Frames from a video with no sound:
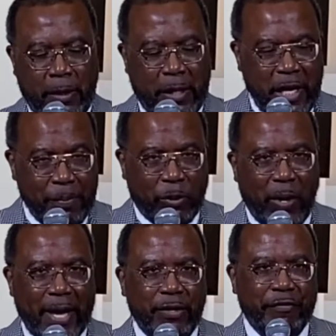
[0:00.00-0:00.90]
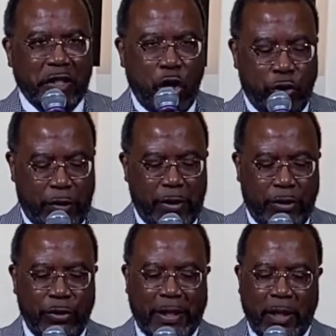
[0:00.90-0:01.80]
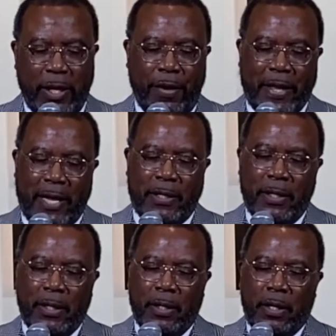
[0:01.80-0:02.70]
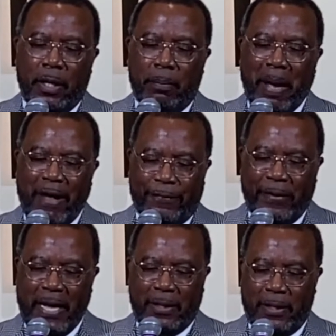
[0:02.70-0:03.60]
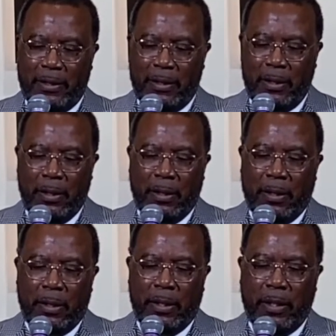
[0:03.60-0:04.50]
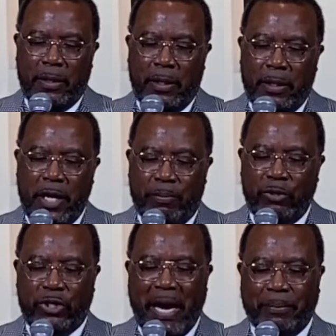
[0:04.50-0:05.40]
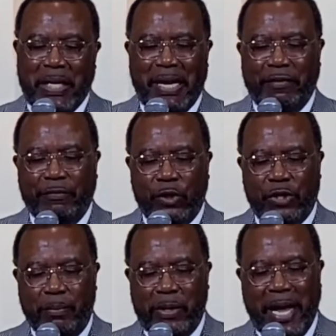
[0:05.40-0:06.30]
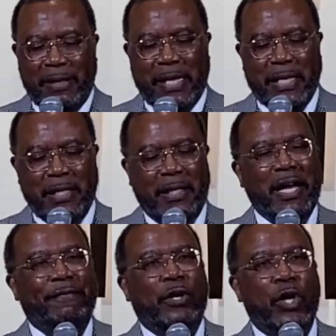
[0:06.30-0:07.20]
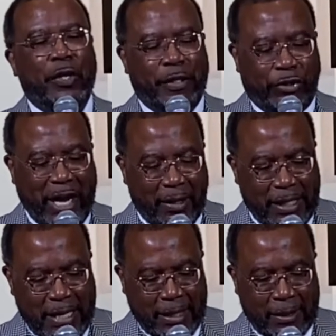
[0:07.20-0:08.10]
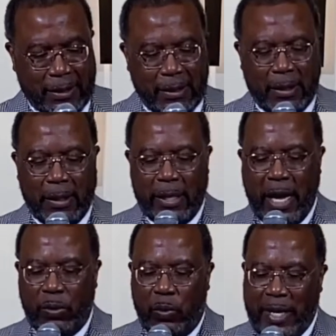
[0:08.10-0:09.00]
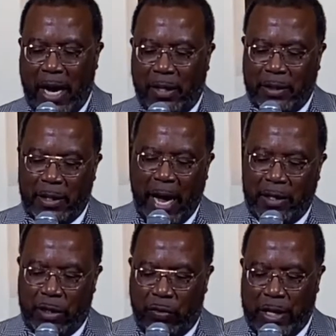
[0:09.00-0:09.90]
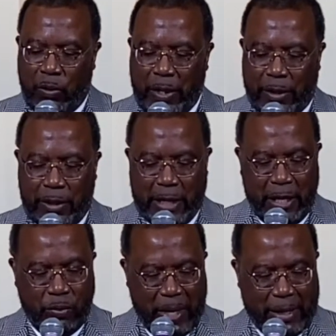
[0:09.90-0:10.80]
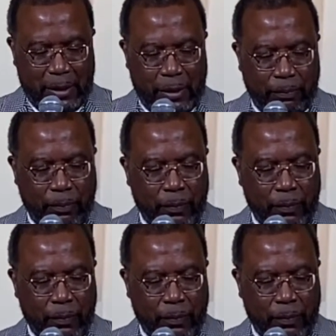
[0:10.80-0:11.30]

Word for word: The Hebrew writer even goes on to declare that by faith in, in Hebrews chapter 11 and verse number 8 that he left Ur of the Chaldeans and went out not knowing whither he went.